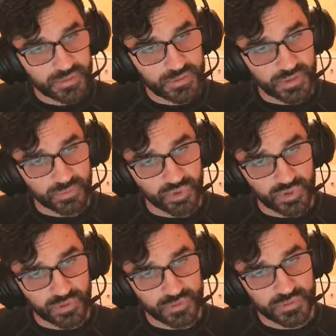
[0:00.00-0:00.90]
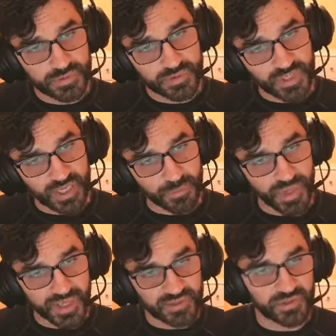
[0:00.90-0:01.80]
and we'll tie
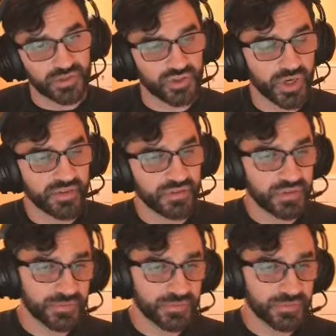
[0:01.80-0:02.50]
back to the driver.